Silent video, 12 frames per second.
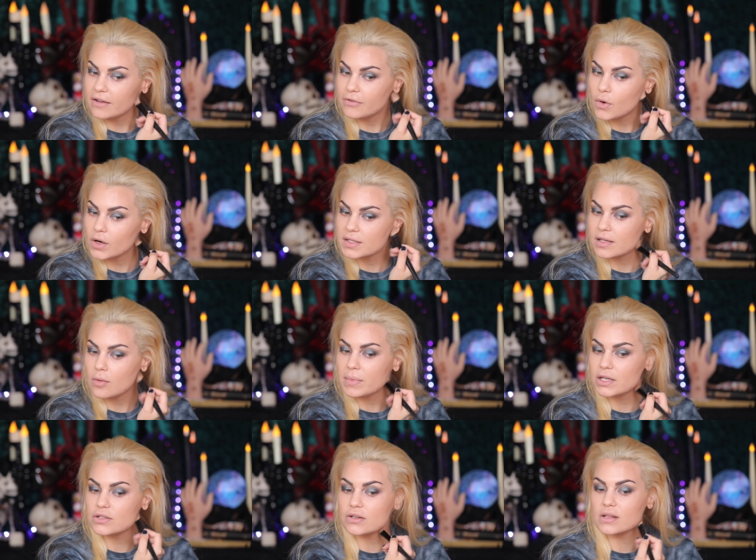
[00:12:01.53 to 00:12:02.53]
Of course, I'll
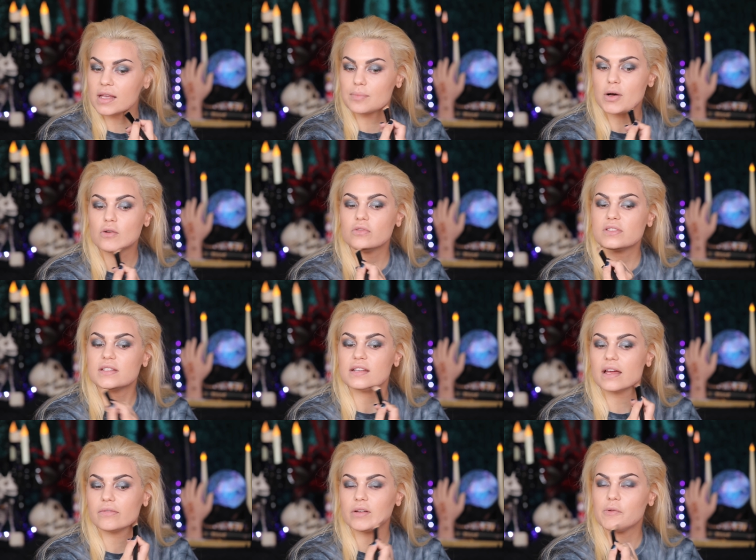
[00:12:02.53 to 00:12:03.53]
make sure to like post
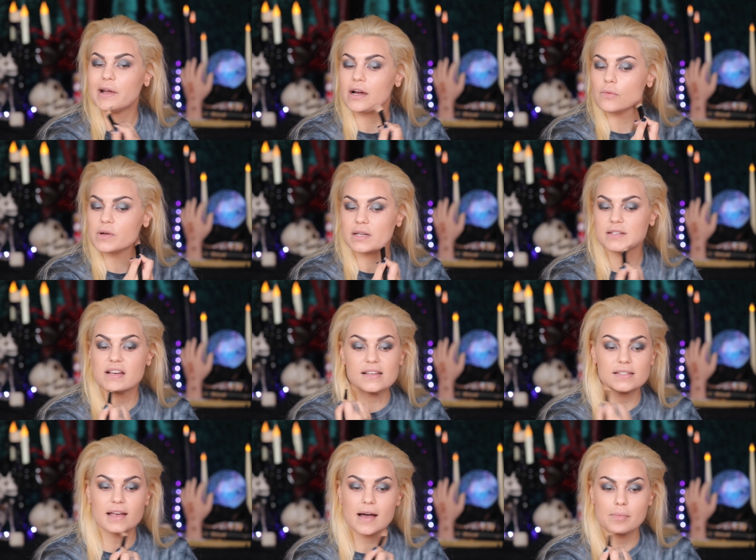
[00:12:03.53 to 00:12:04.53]
it everywhere when it
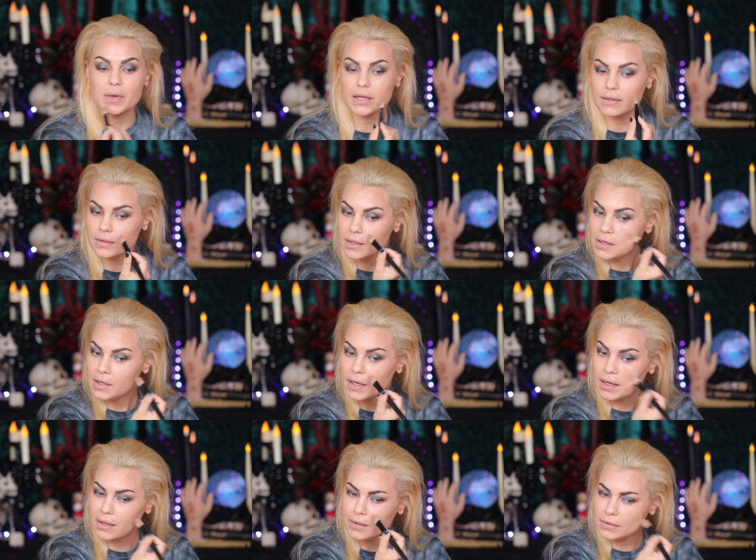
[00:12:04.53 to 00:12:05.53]
does happen
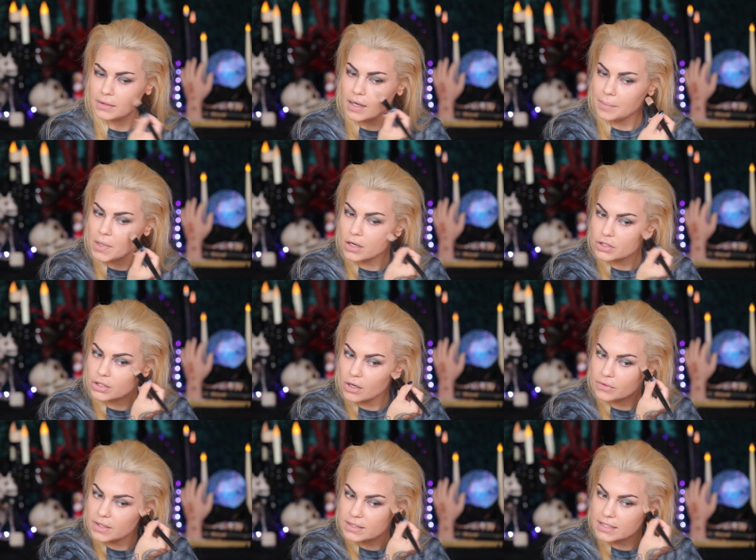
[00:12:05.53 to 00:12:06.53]
and I'm not sure
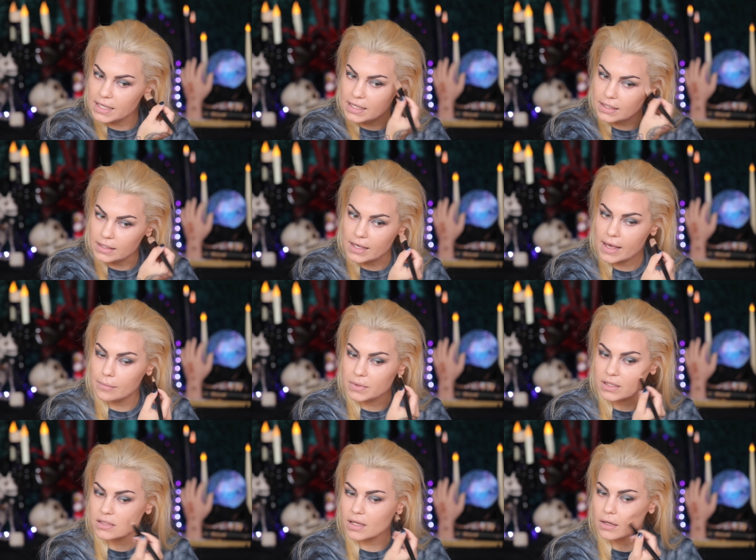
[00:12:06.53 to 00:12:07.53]
on the date yet
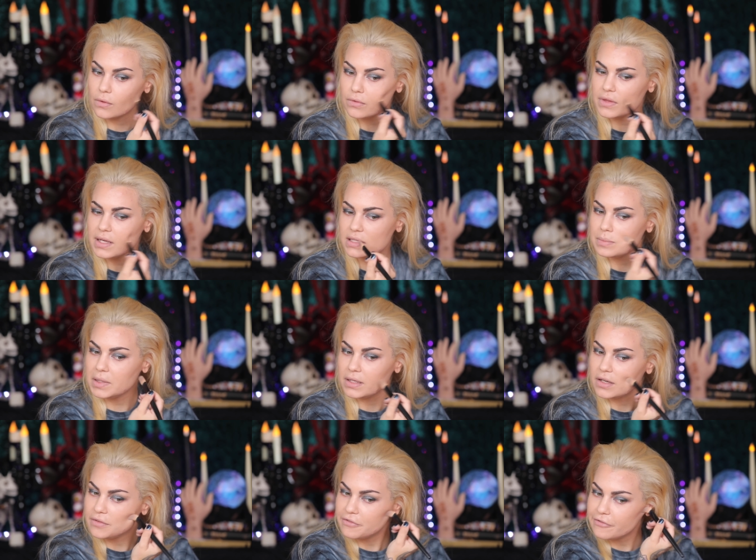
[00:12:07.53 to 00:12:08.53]
because I don't think it's been
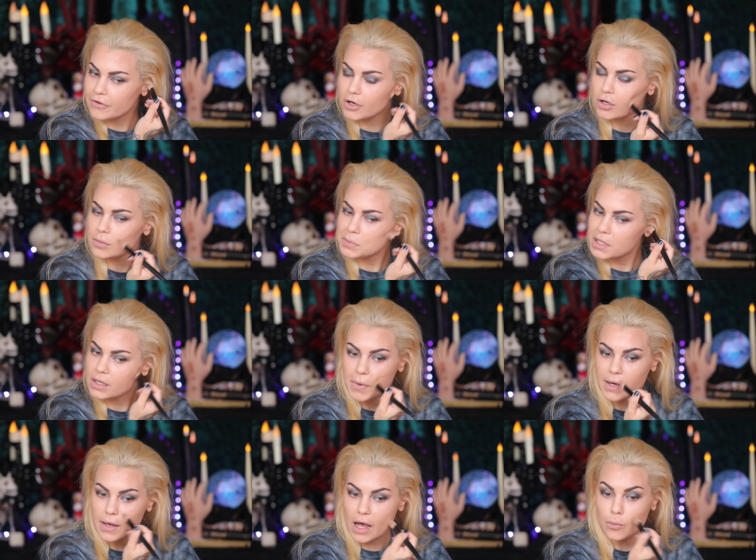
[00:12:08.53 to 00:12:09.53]
confirmed,
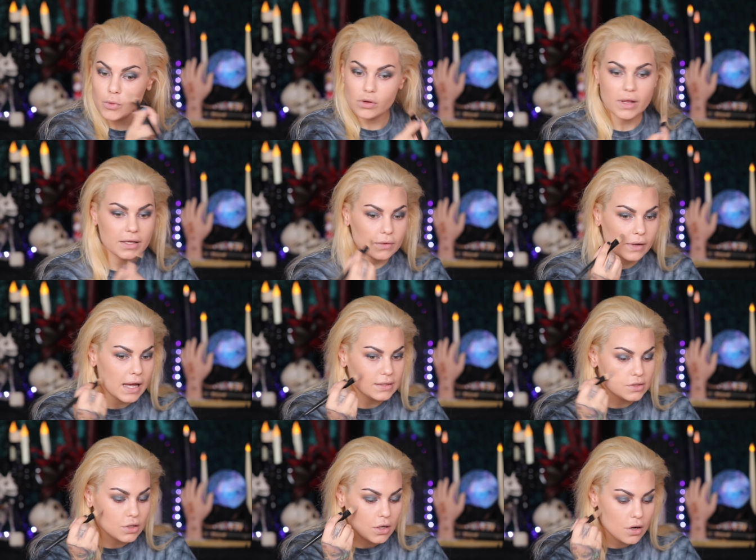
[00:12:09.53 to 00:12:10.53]
but I will let you
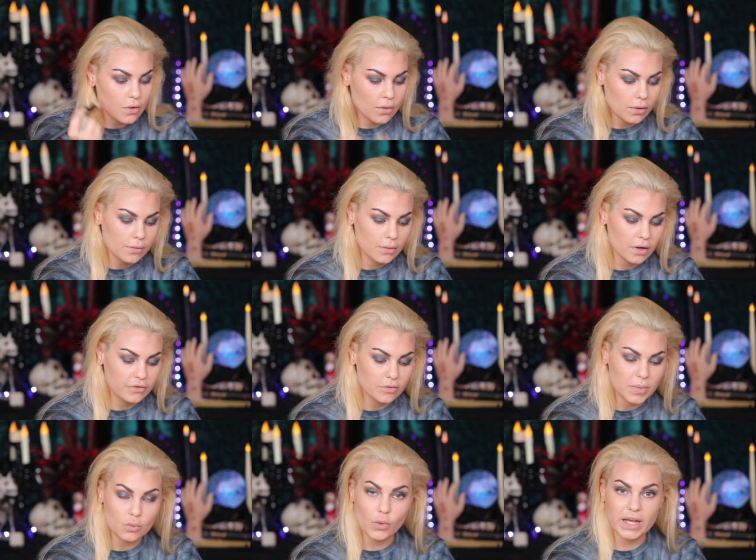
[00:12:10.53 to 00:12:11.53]
guys know if you've
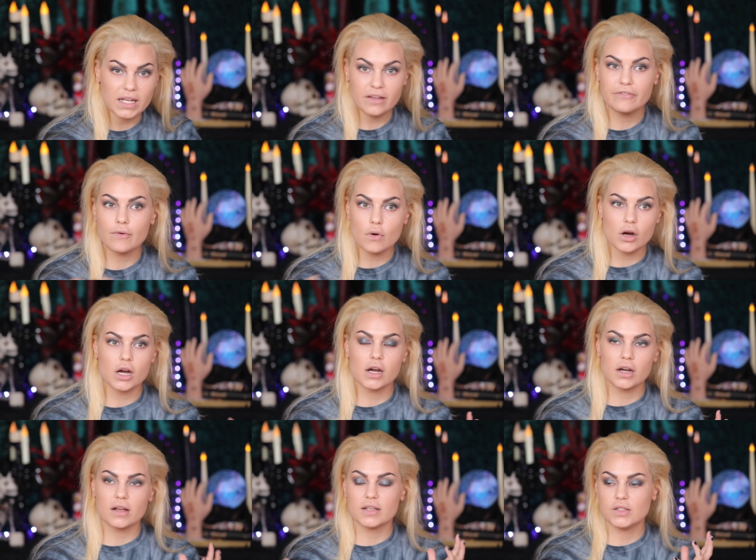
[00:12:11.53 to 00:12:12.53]
been waiting
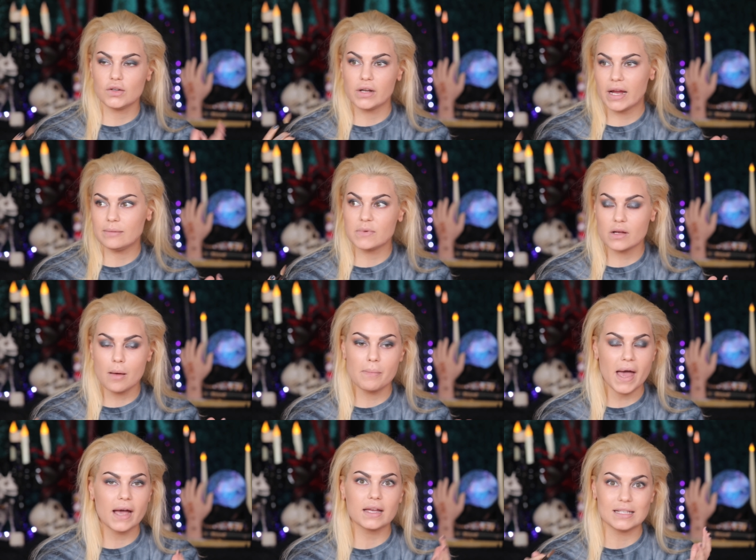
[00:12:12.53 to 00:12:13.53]
for a certain item to come
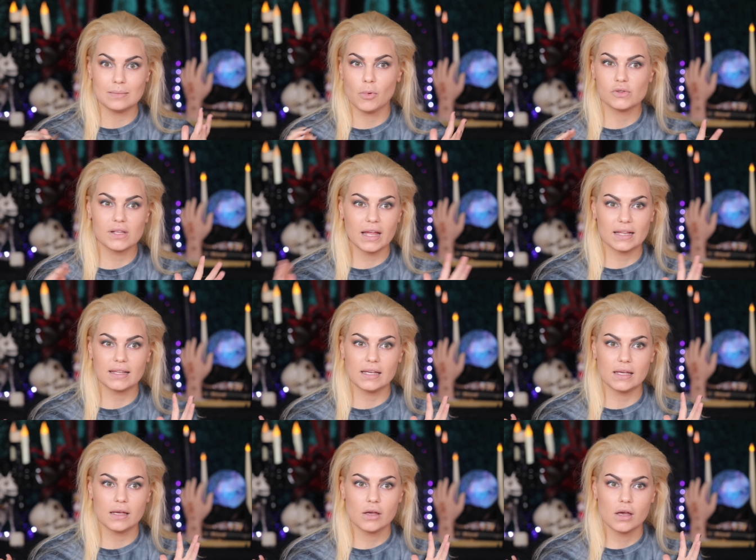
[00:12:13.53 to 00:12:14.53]
back, it's most
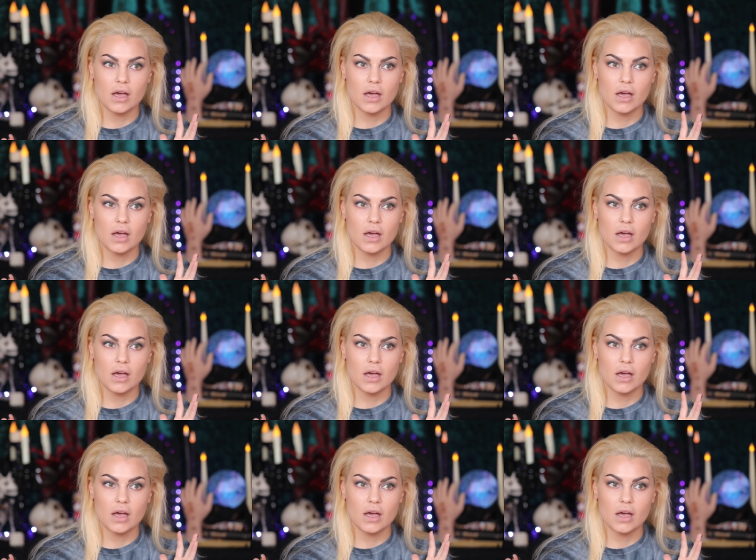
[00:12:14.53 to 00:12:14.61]
likely,